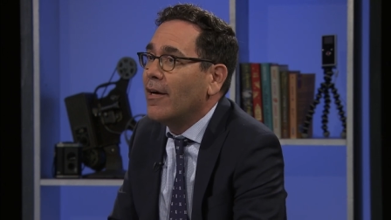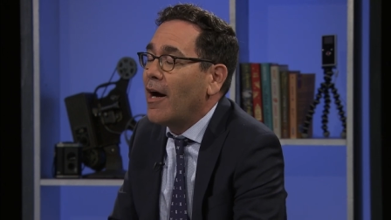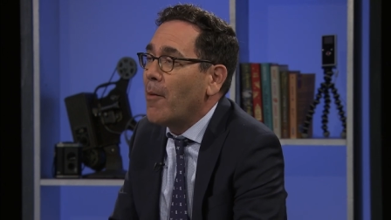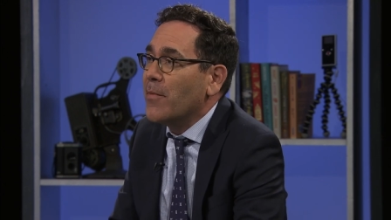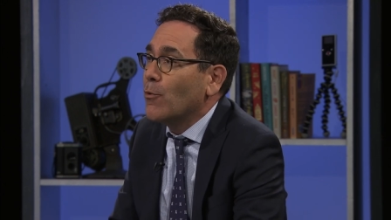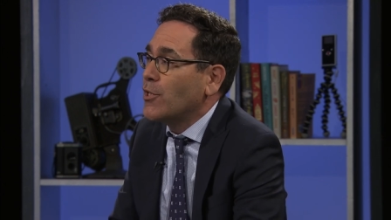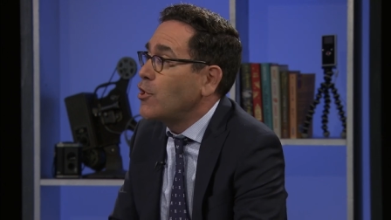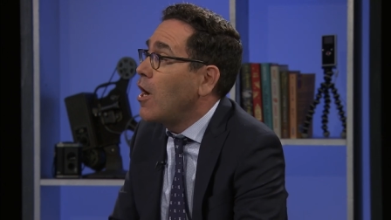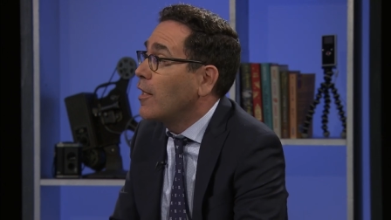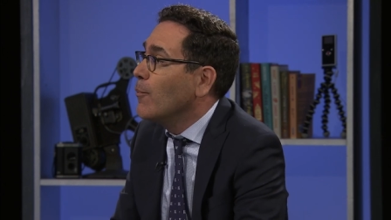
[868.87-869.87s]
Um, it was a
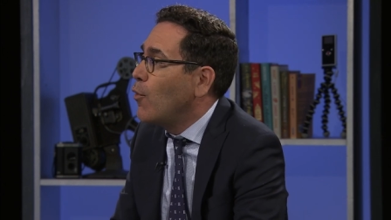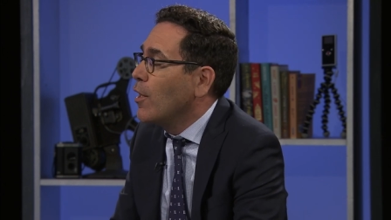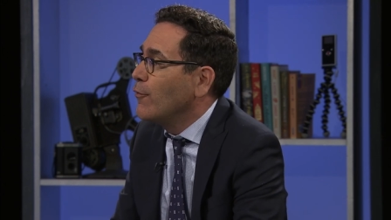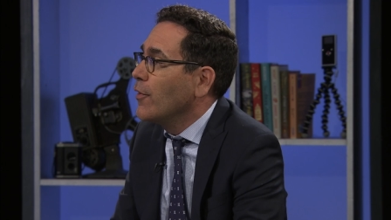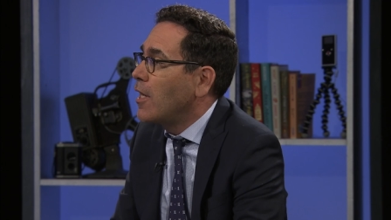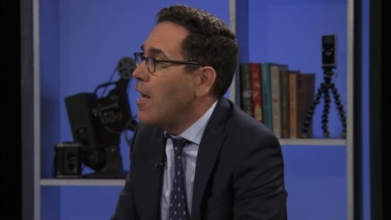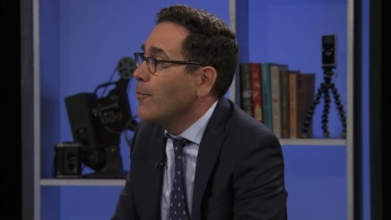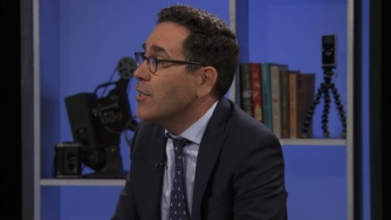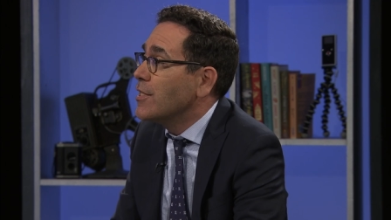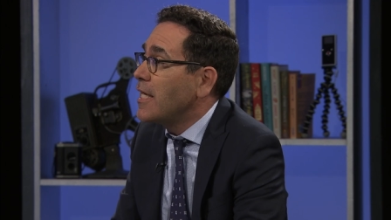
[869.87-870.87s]
talking point for the
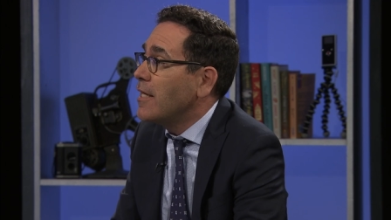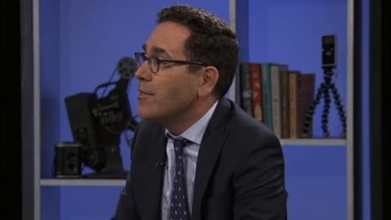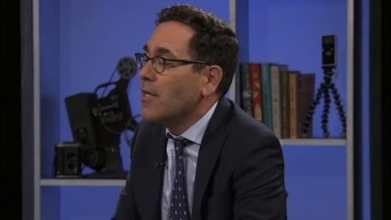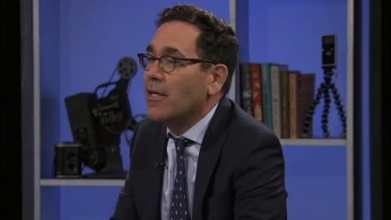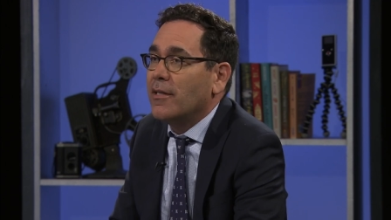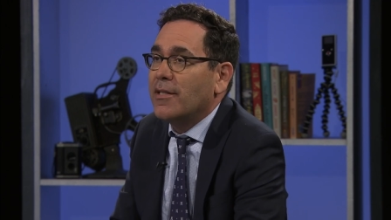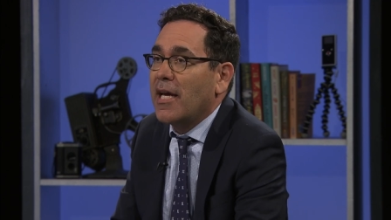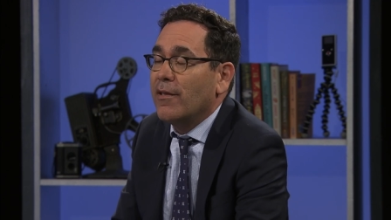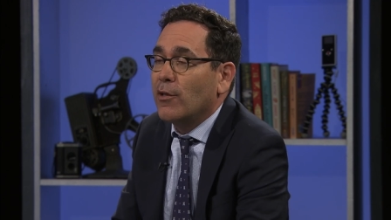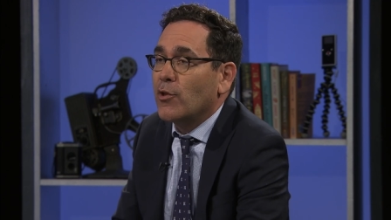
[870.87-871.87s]
Communist East to
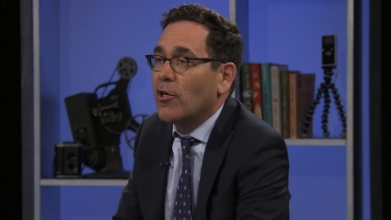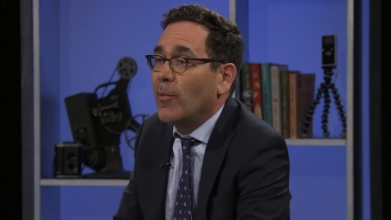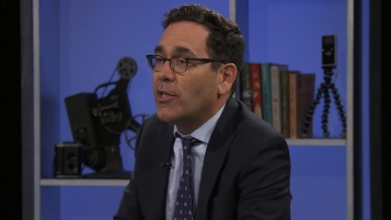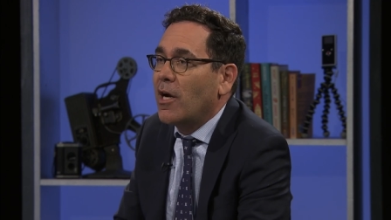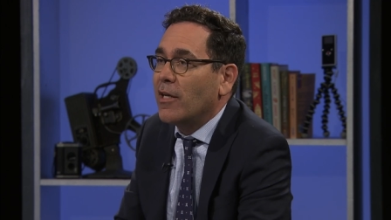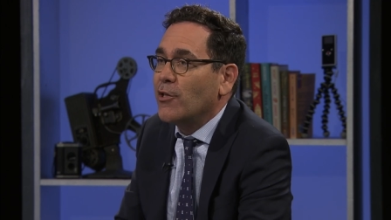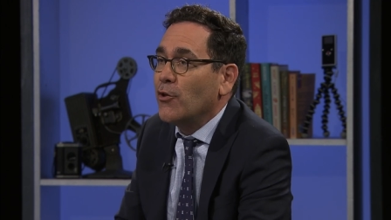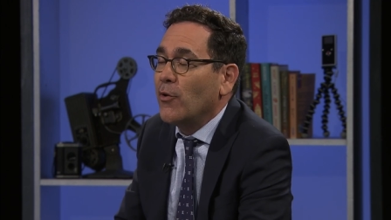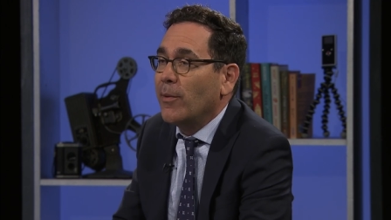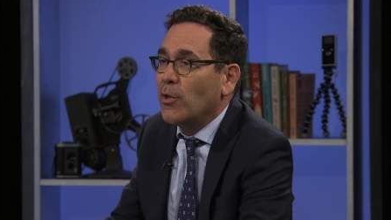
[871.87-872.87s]
say that there was so much
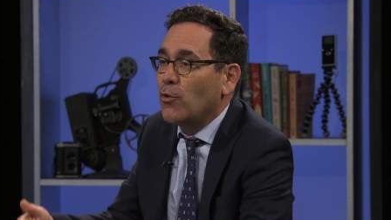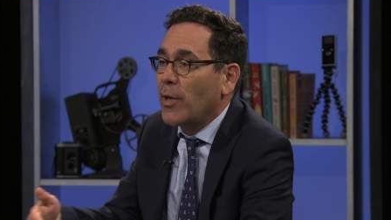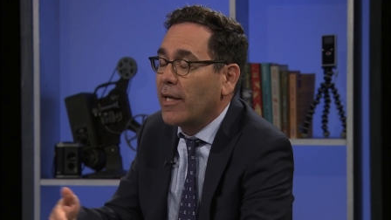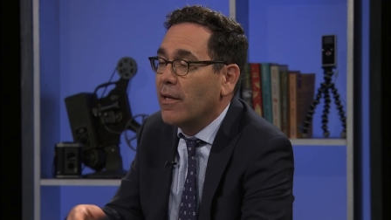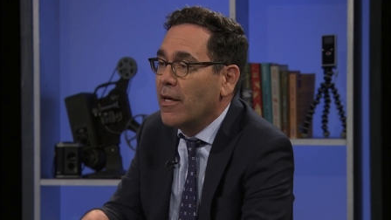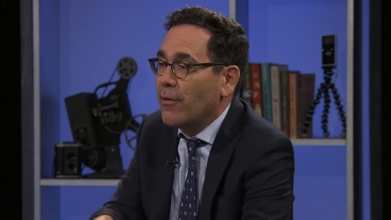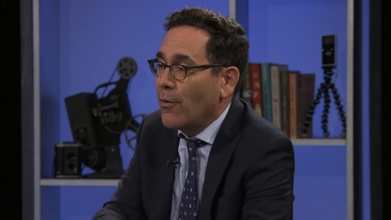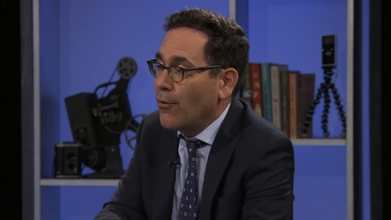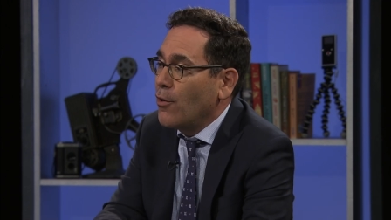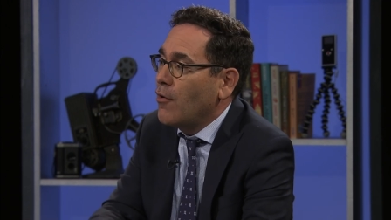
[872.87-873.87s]
continuity between
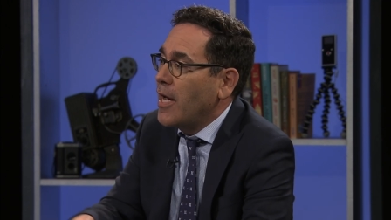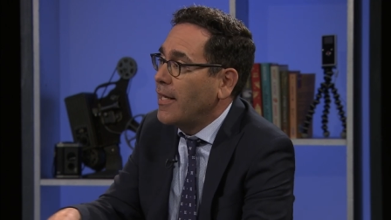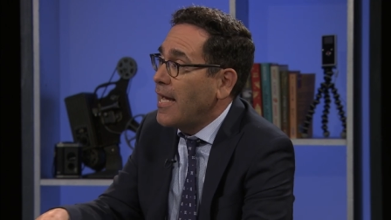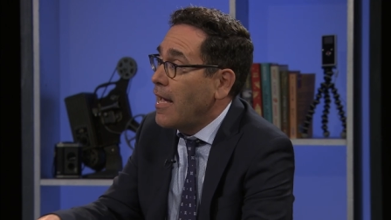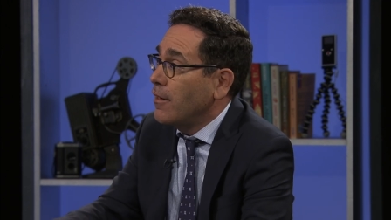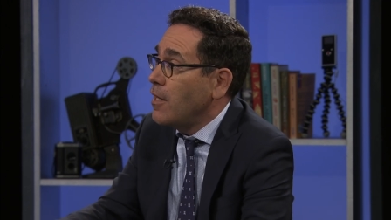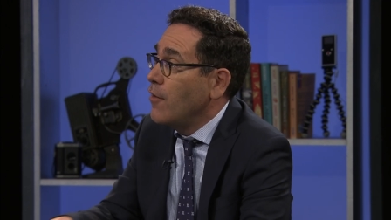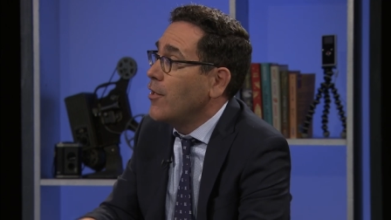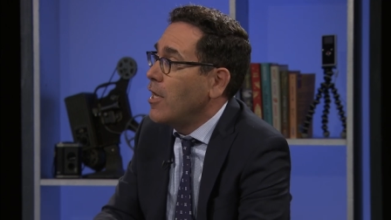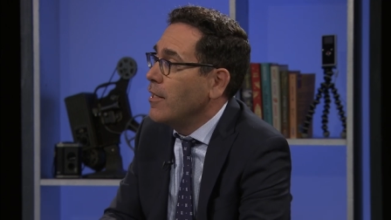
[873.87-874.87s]
the Third Reich and
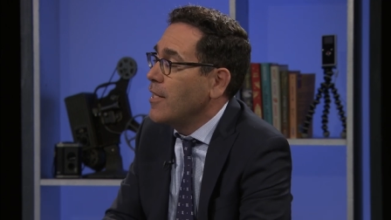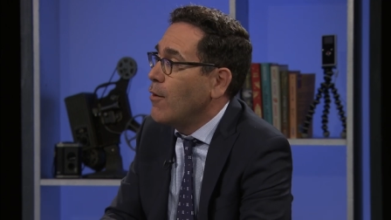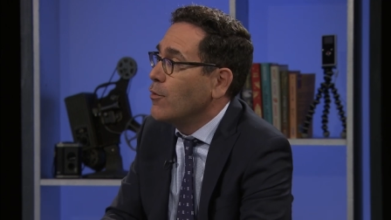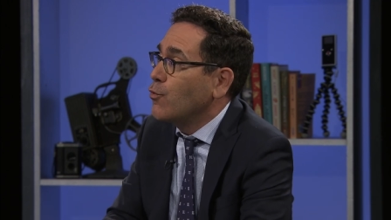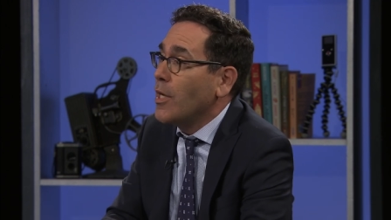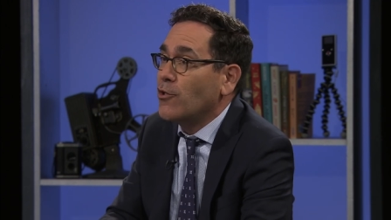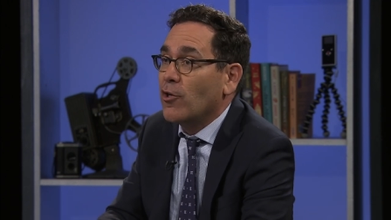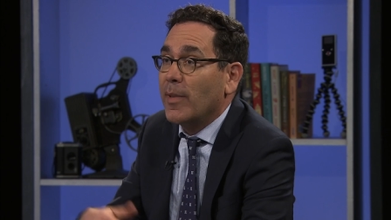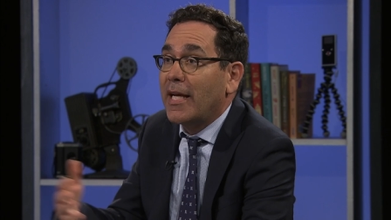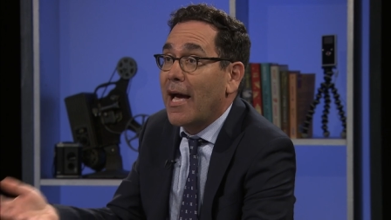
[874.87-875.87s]
Konrad Adenauer's West
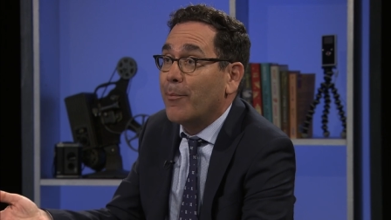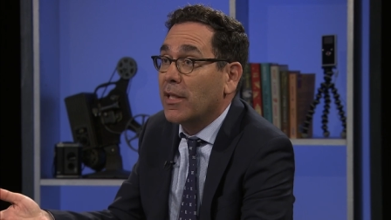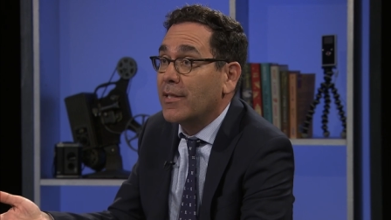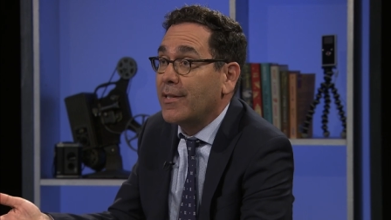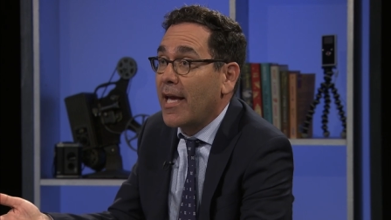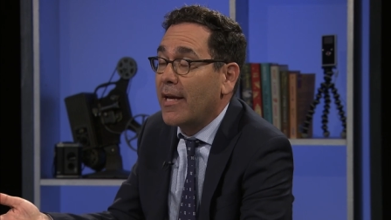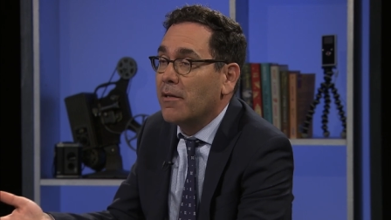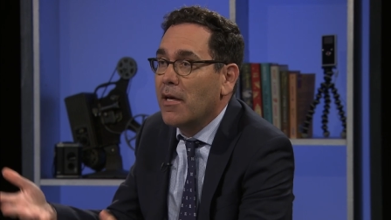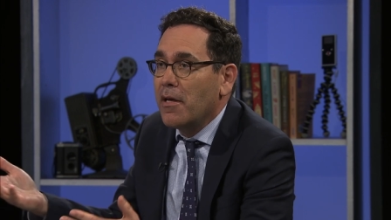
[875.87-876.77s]
German capitalist state